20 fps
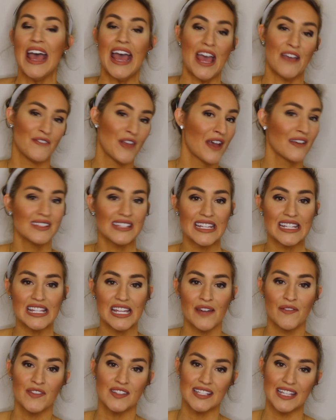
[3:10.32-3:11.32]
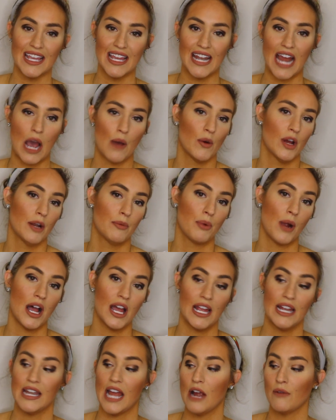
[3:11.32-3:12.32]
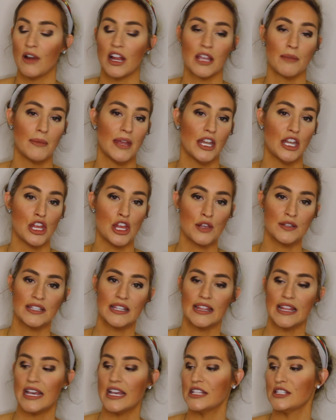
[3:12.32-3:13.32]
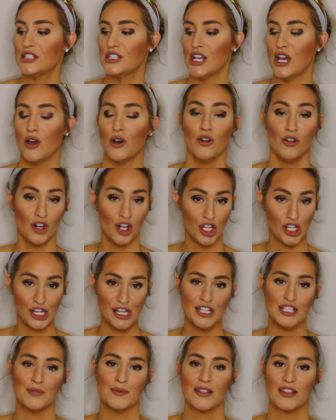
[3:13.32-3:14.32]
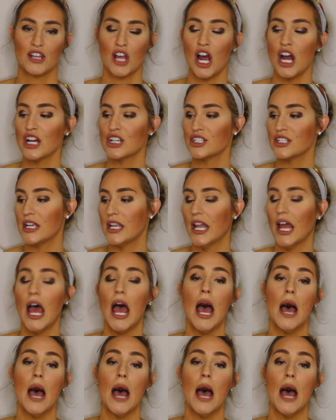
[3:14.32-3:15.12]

if you have sensitive skin, I would probably not recommend using this. So use with caution.